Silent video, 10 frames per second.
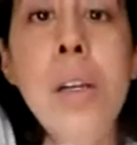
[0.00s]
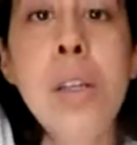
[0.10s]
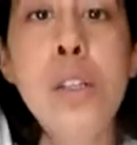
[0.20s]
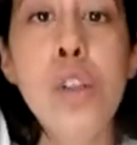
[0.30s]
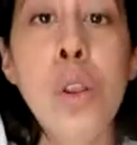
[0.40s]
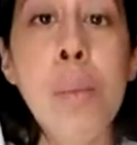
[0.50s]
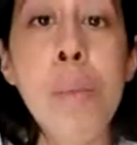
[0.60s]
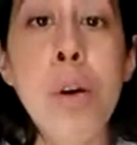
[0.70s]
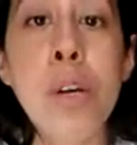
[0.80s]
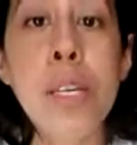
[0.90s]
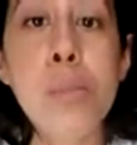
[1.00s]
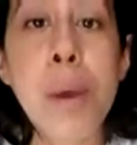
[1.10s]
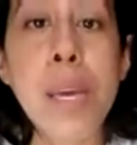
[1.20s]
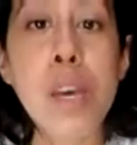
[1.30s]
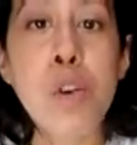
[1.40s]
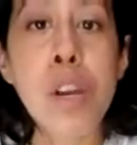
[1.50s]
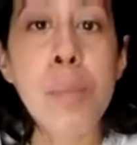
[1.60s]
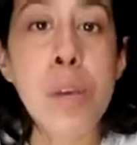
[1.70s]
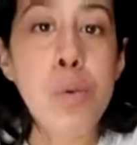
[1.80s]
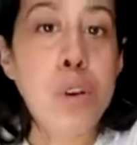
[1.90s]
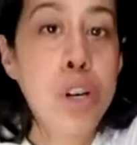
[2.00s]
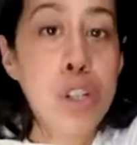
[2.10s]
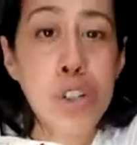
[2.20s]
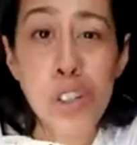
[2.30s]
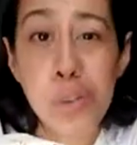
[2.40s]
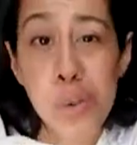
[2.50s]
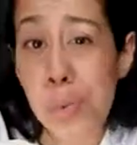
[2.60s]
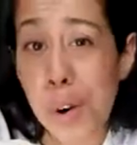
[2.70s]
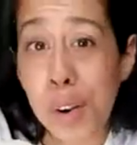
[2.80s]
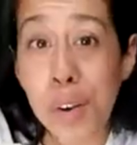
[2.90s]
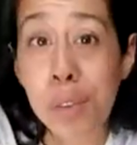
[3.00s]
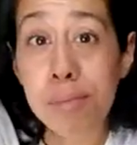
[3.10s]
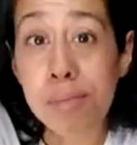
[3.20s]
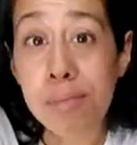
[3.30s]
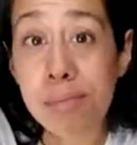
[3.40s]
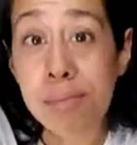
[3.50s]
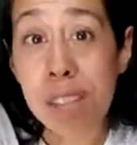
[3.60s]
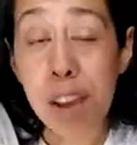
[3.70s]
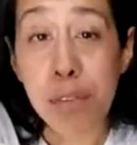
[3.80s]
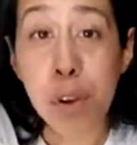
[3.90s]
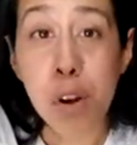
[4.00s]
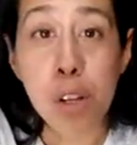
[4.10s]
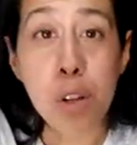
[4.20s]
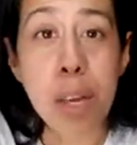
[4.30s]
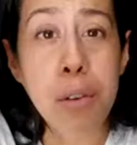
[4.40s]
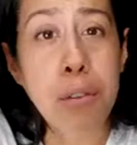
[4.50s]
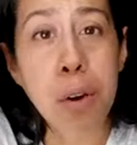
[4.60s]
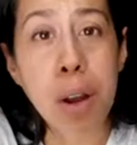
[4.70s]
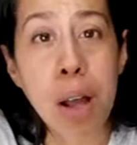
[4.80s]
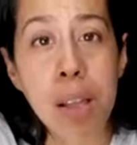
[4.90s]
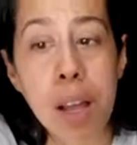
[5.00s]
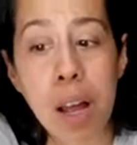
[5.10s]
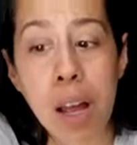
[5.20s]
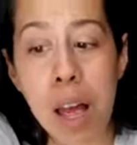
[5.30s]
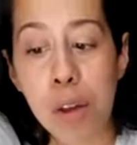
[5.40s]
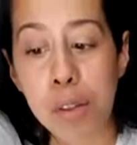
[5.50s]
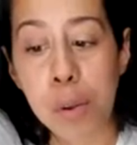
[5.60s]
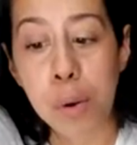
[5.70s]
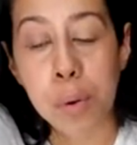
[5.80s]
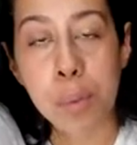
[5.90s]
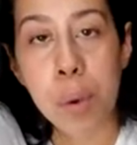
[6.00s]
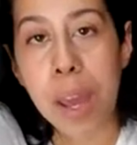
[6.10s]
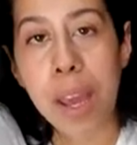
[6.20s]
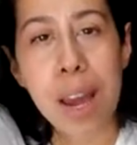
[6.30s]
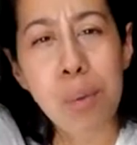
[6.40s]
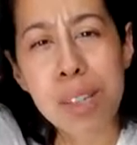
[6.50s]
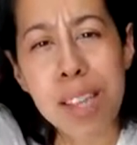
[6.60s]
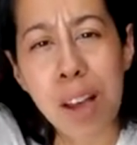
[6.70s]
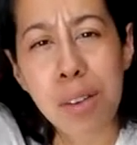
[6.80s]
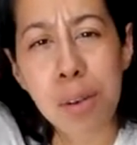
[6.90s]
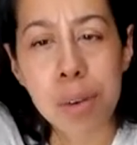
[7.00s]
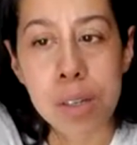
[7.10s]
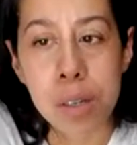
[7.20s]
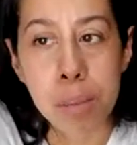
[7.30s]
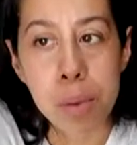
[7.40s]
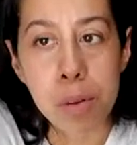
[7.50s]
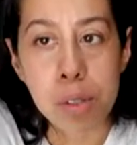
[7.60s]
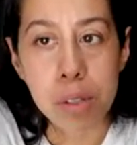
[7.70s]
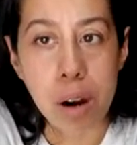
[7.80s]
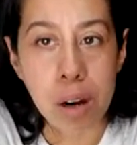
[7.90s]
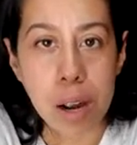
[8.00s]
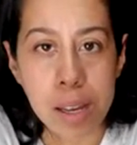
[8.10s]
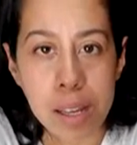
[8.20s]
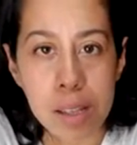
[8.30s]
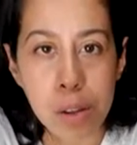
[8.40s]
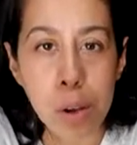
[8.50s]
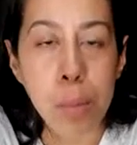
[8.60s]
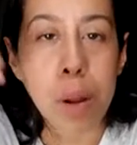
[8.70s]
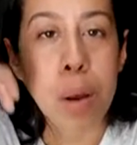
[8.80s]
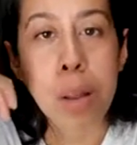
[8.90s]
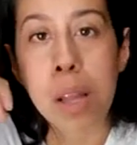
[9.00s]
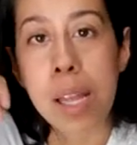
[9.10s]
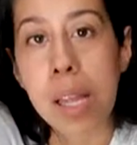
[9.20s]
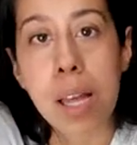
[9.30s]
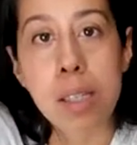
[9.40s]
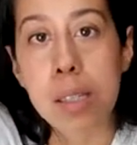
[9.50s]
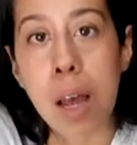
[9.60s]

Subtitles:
So the milk is making it creamy. You could just do water if you're looking for a healthier way. I don't want to say healthier because the milks are, I guess, healthier, but a less